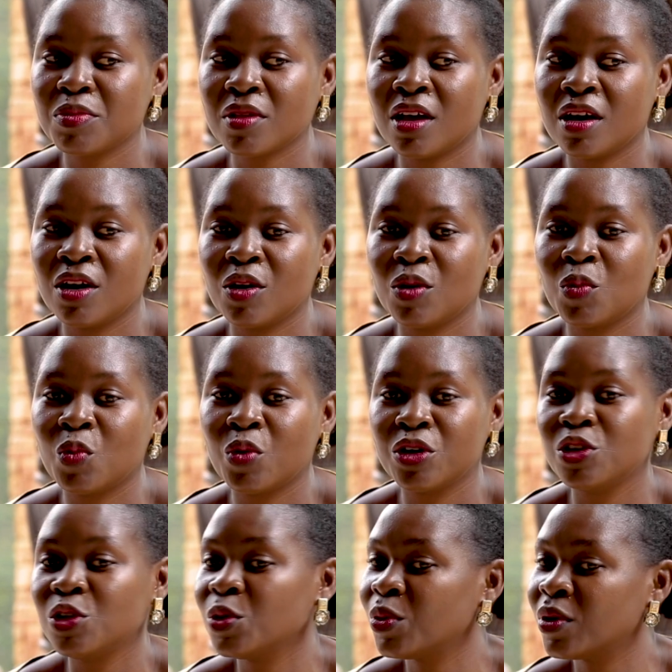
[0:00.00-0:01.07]

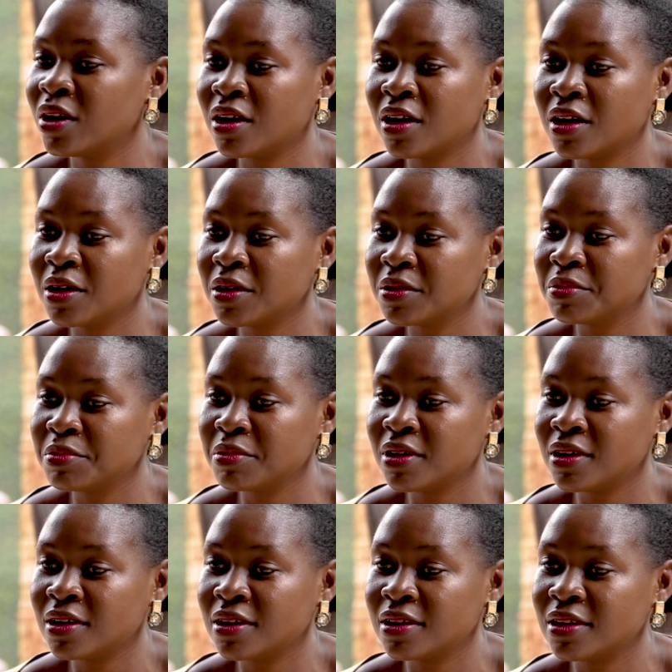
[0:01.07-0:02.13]
when you were
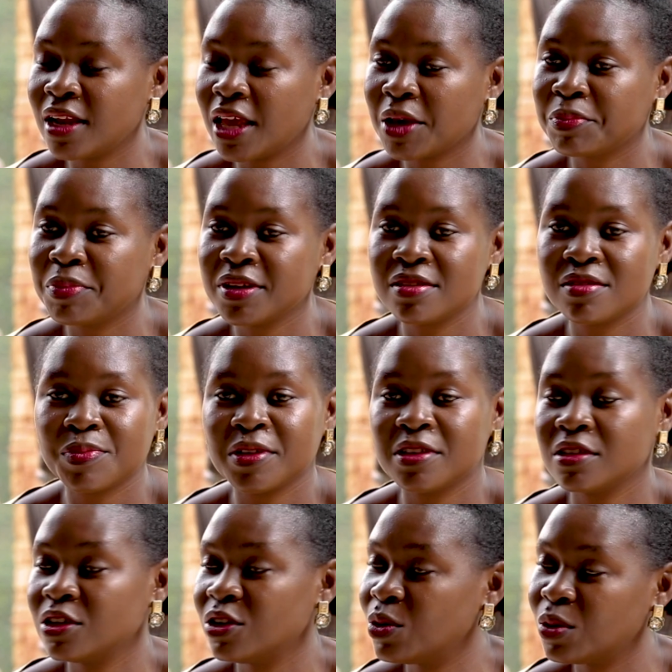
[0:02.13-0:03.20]
like
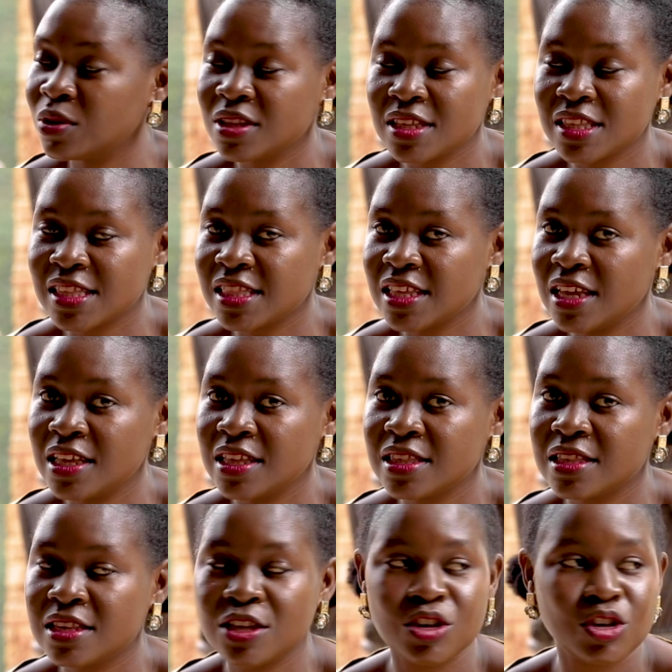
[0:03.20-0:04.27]
participating in all these things,
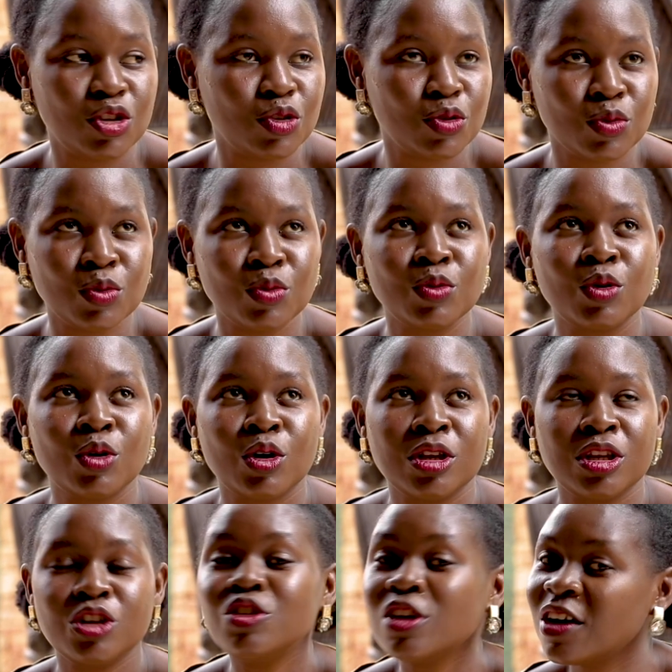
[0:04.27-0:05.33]
did you
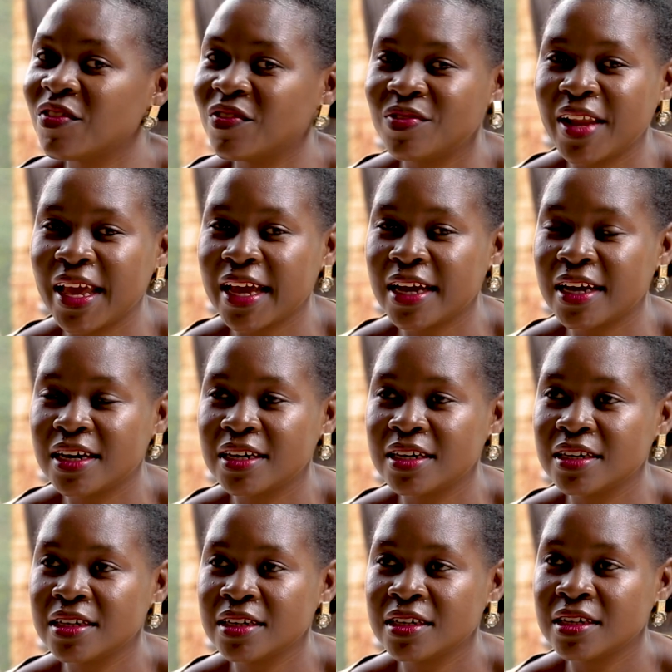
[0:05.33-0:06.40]
have
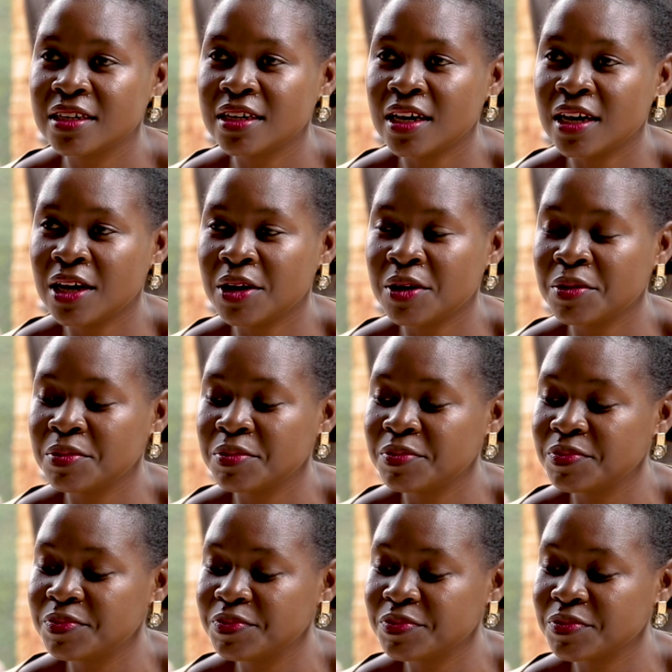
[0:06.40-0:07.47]

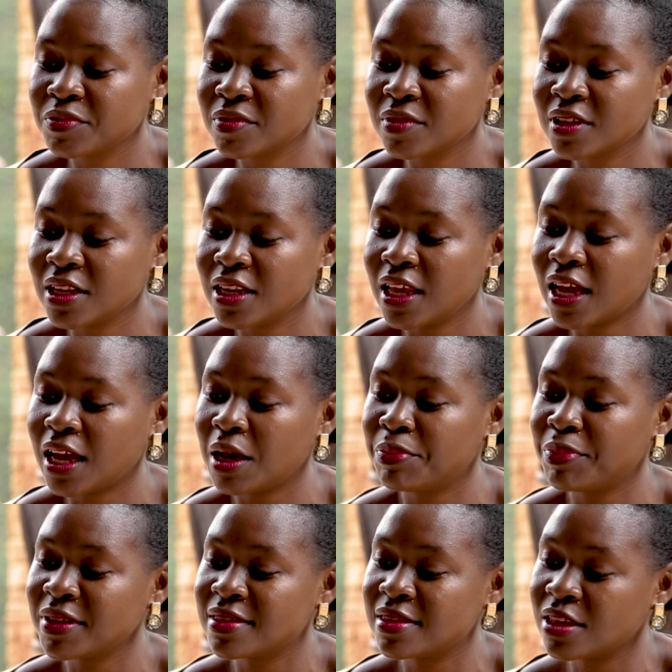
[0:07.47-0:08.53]
um like a
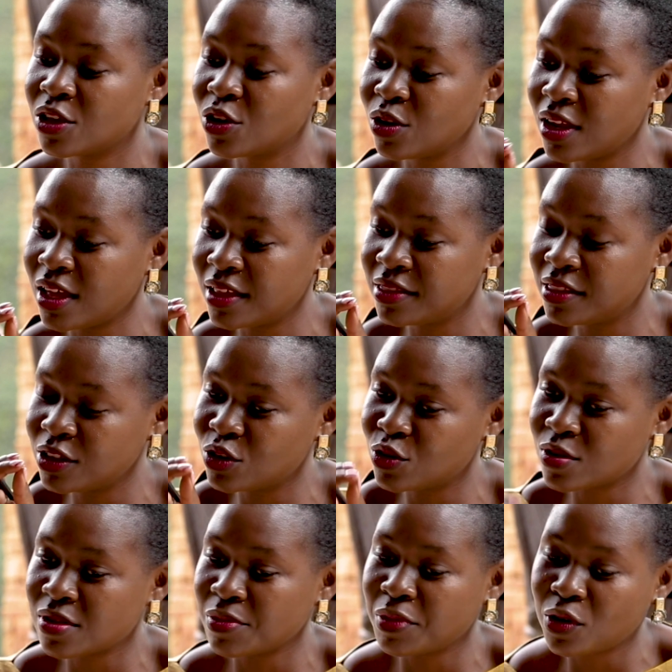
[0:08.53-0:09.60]
particular thing to
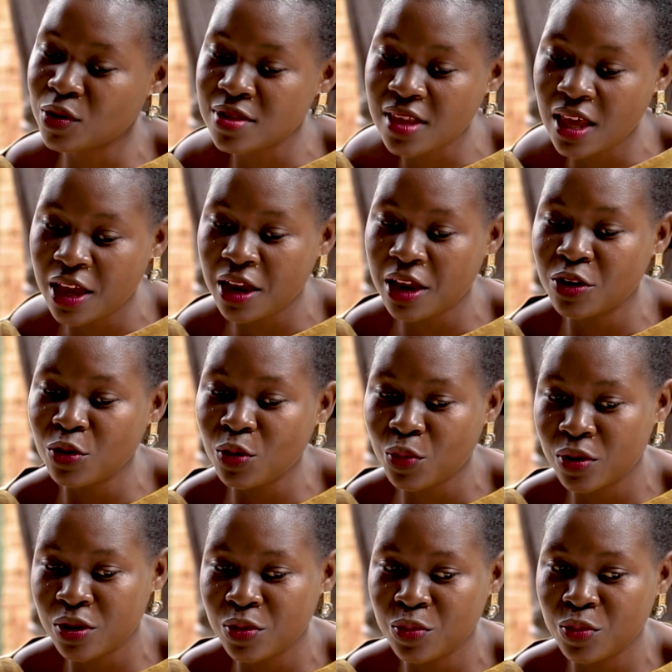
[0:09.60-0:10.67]
see? Because I know
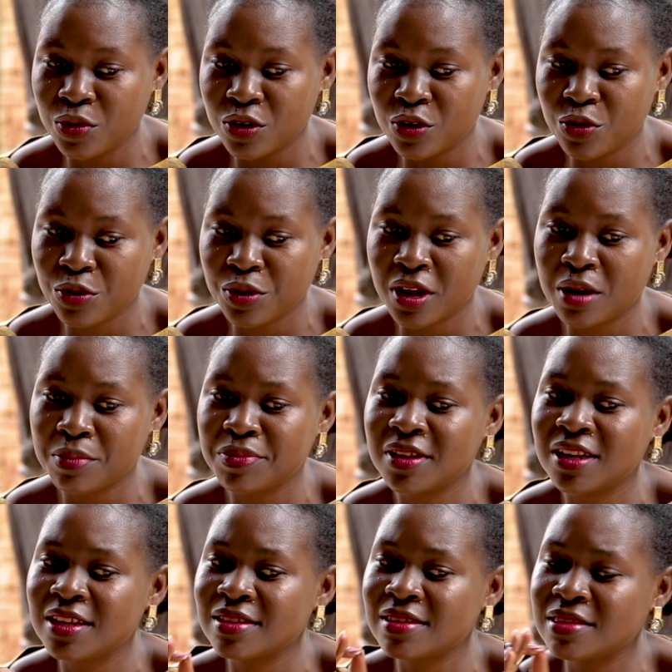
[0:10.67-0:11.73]
when we're growing up
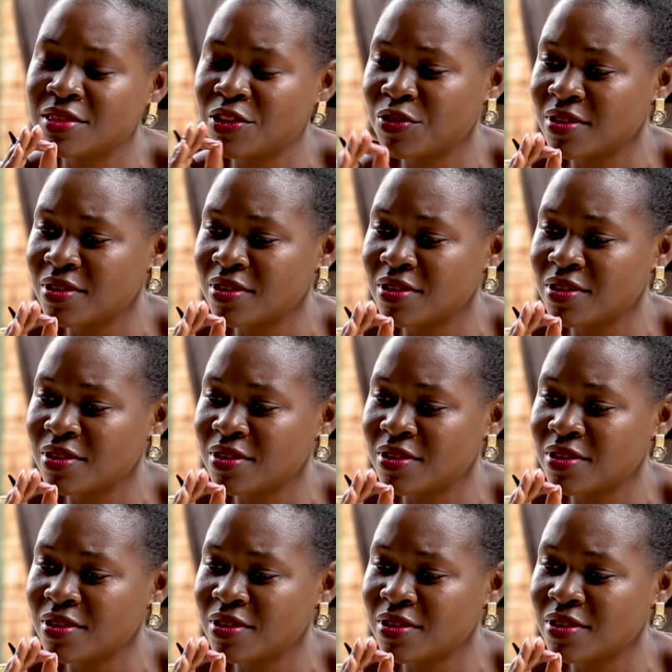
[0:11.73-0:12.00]
there